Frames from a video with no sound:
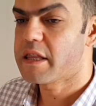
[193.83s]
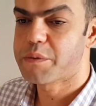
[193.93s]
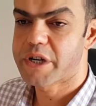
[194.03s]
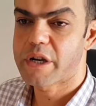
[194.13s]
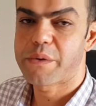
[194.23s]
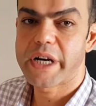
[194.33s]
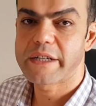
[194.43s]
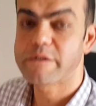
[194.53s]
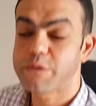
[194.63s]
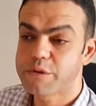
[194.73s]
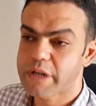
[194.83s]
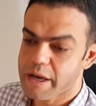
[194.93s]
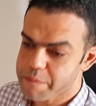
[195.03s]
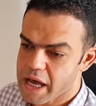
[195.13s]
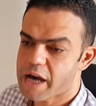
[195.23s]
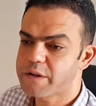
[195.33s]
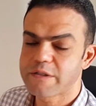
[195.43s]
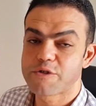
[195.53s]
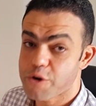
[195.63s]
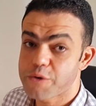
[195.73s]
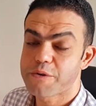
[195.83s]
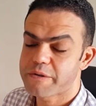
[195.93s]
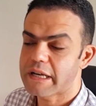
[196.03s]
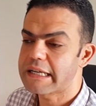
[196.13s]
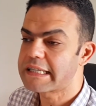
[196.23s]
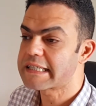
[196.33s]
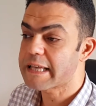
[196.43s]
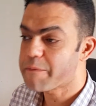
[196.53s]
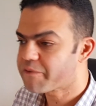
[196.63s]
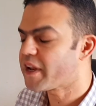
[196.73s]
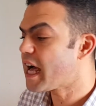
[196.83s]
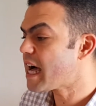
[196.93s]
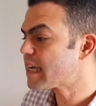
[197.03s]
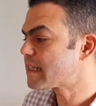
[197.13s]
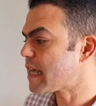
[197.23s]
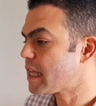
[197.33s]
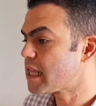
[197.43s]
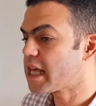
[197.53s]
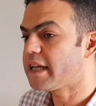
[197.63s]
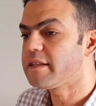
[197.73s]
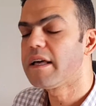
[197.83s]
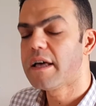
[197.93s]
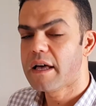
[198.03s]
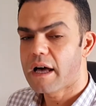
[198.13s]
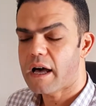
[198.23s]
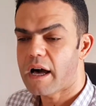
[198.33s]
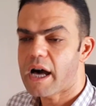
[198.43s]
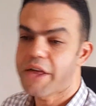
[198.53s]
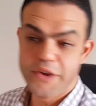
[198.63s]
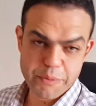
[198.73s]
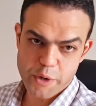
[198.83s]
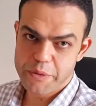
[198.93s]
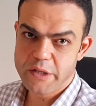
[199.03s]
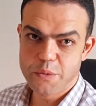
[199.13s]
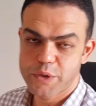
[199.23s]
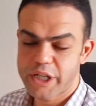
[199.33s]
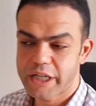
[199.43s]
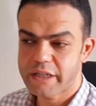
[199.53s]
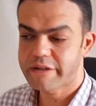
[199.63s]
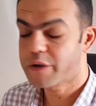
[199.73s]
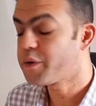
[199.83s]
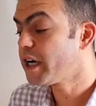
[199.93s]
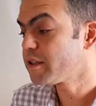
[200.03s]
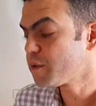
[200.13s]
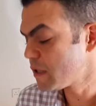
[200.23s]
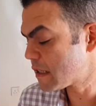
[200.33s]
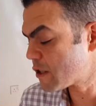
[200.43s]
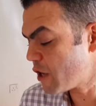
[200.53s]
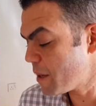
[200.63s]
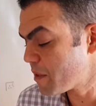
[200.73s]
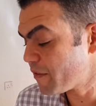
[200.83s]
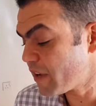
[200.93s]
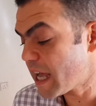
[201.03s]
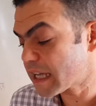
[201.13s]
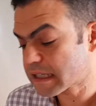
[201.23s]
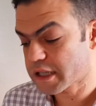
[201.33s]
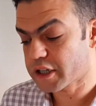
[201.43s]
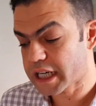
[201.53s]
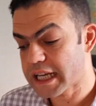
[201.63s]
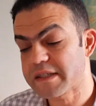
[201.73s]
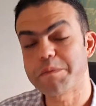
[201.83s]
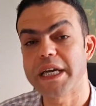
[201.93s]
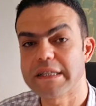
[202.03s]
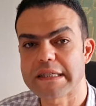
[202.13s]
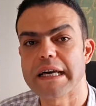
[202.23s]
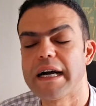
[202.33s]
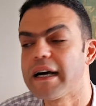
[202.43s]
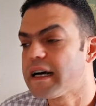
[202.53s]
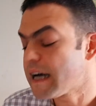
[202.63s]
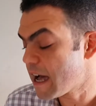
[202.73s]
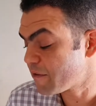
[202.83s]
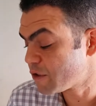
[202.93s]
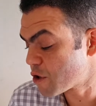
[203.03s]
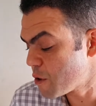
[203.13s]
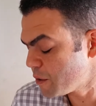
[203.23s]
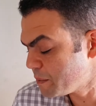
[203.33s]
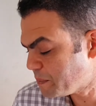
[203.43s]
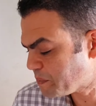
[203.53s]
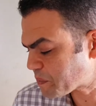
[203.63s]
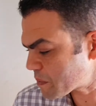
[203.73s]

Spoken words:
They were required to come out, draw some flags, and then other pupils were required to describe the flags their classmates have drawn.